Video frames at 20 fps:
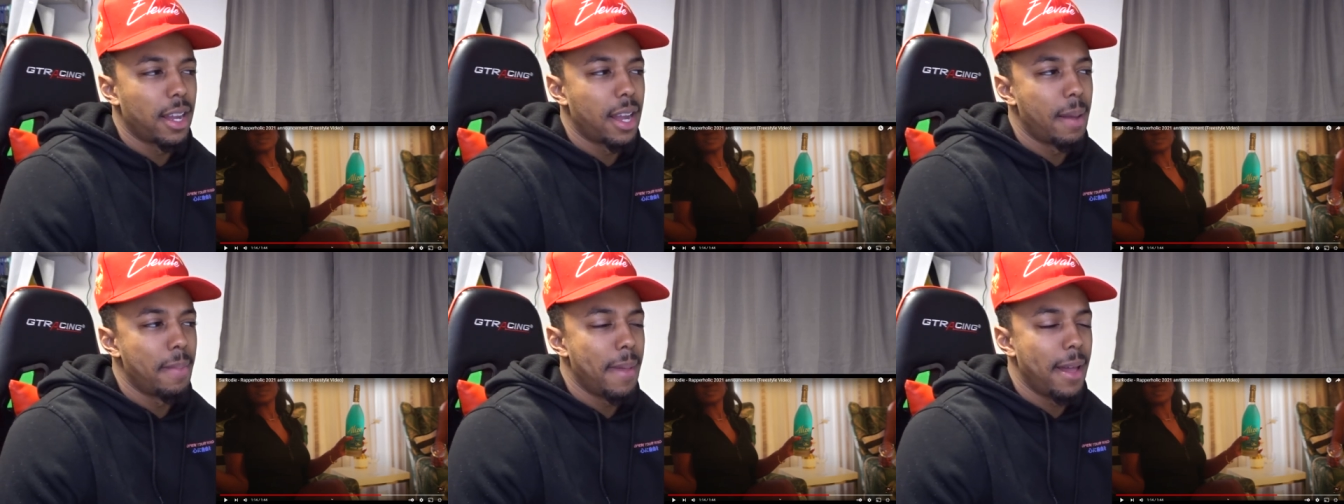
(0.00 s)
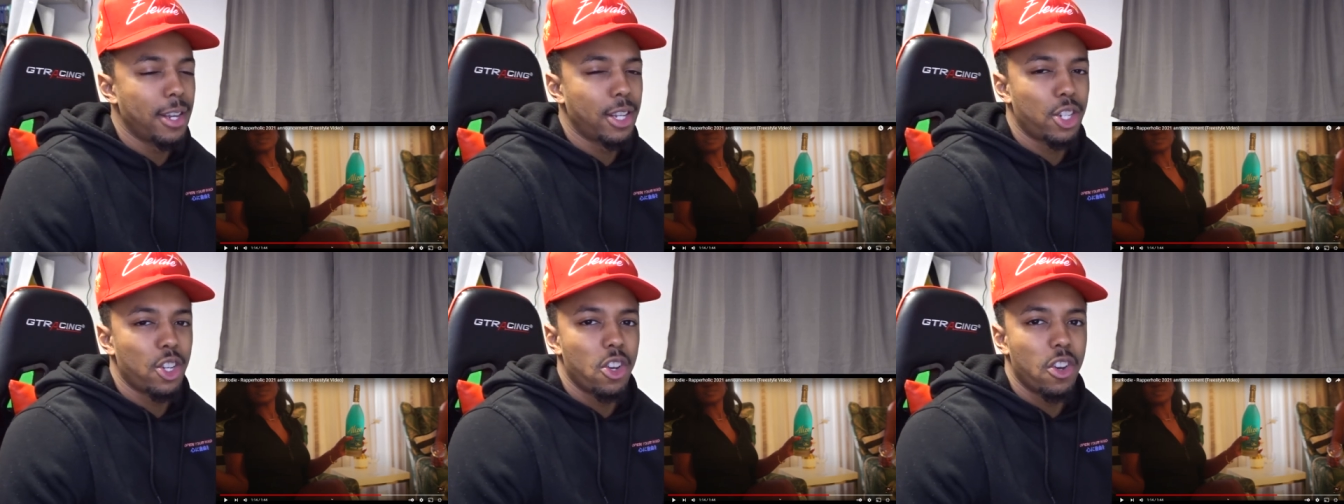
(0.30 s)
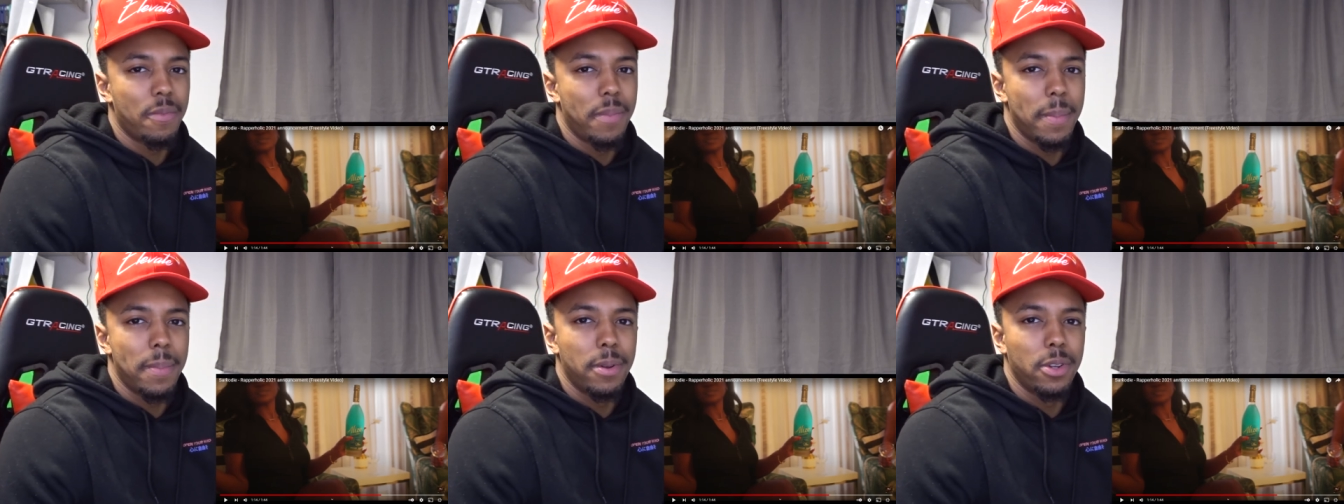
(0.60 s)
I'm not
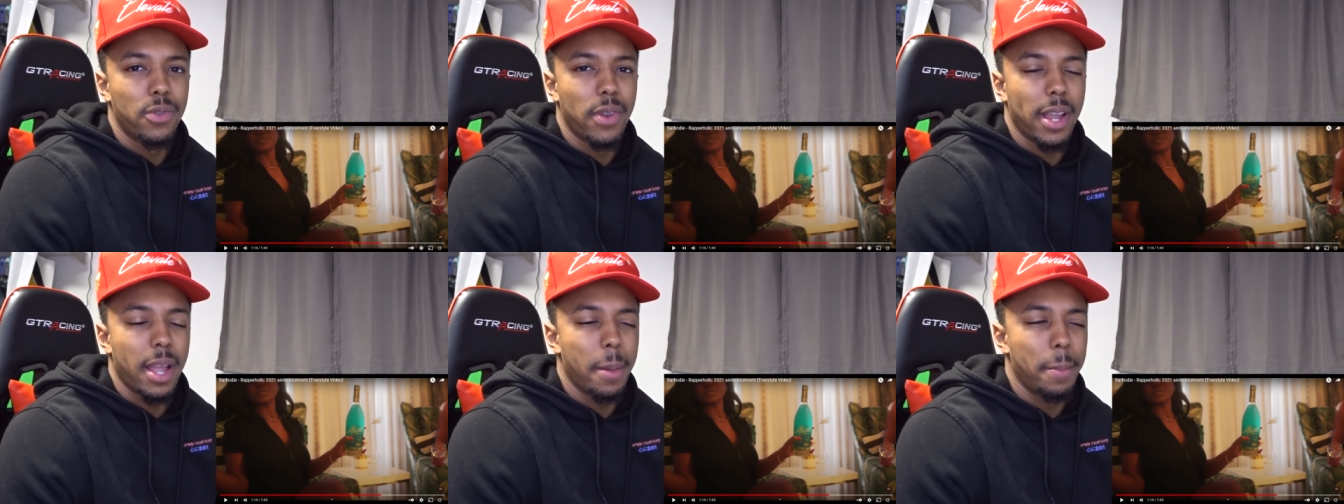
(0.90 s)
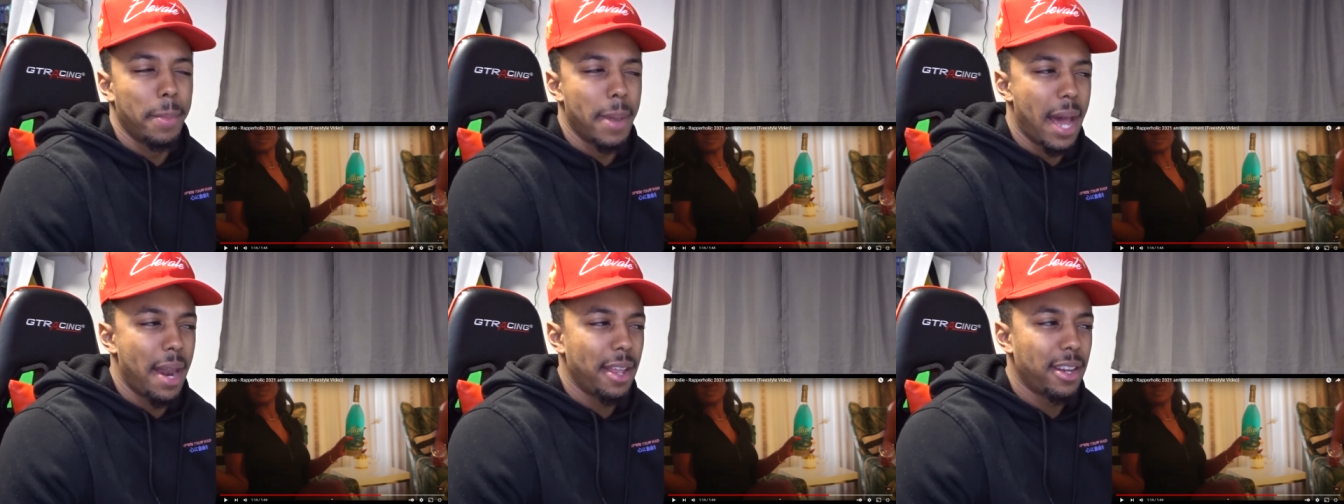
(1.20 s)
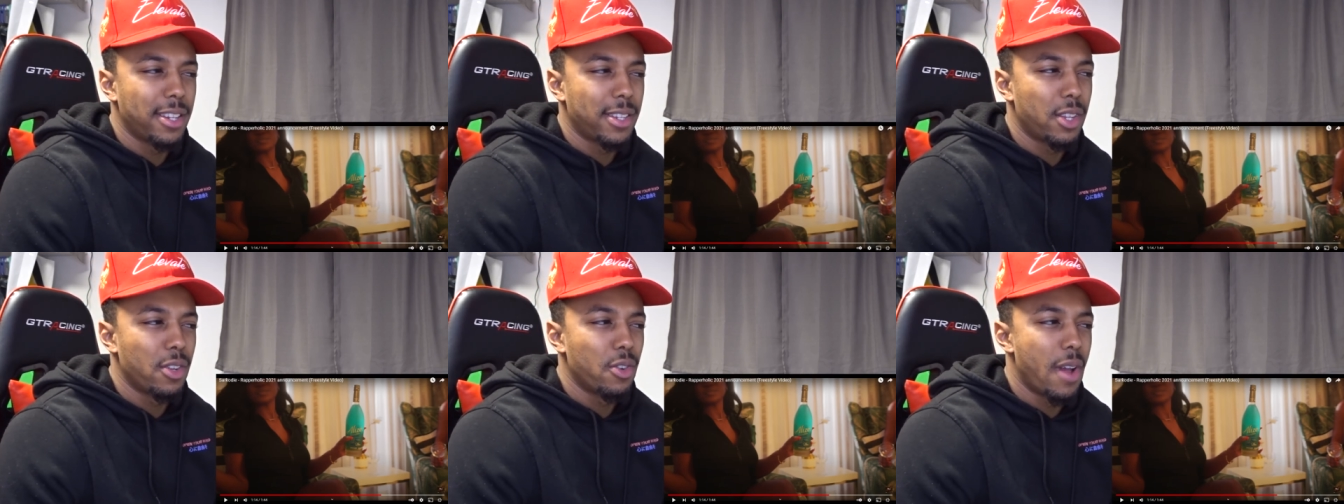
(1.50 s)
sure if people drink
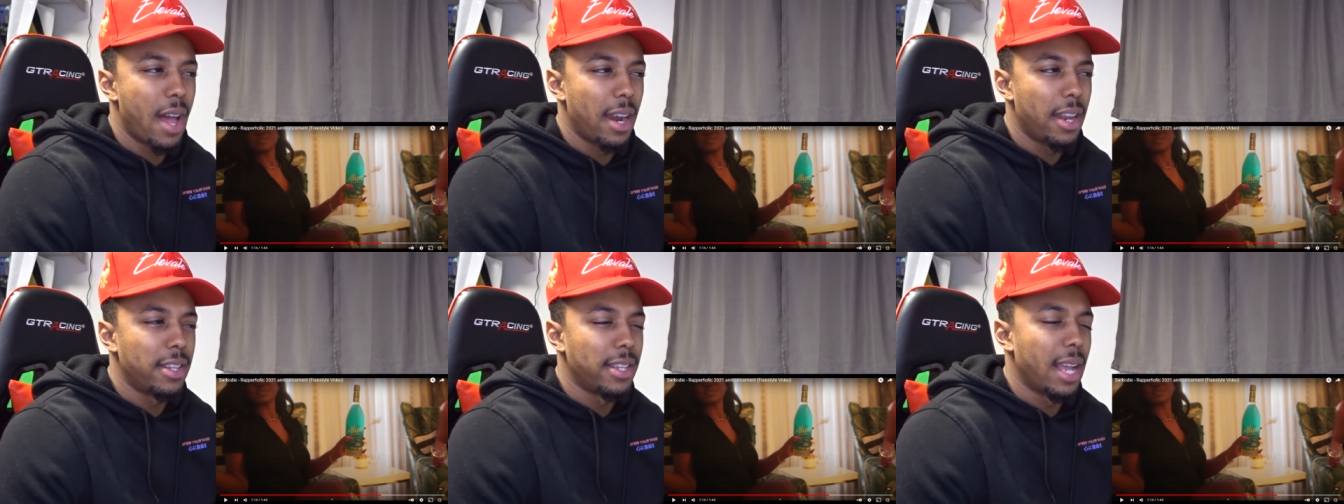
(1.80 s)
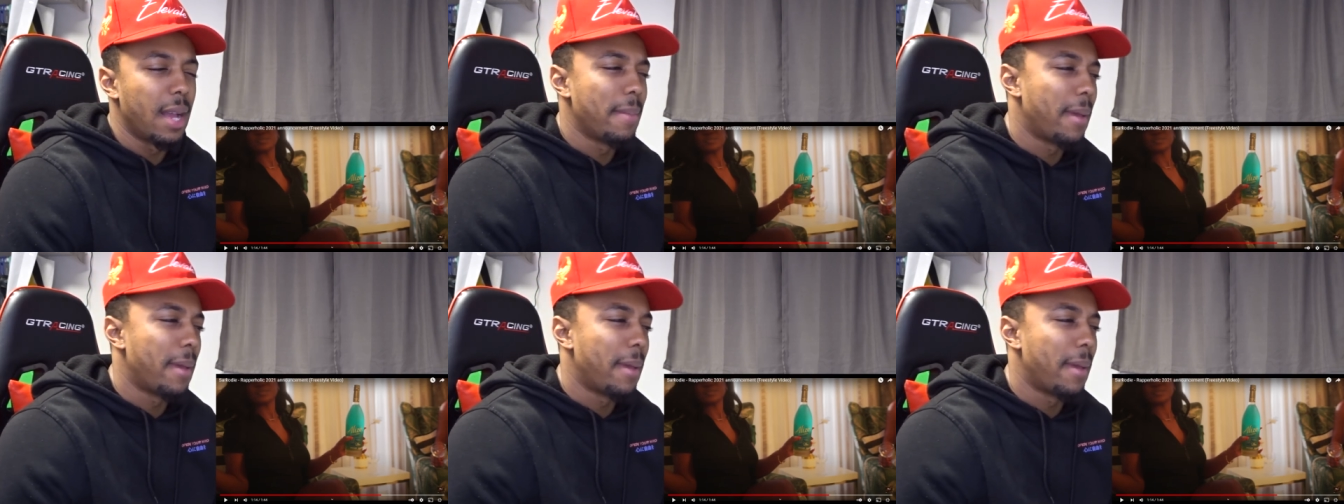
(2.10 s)
Hypnotic still Alizé.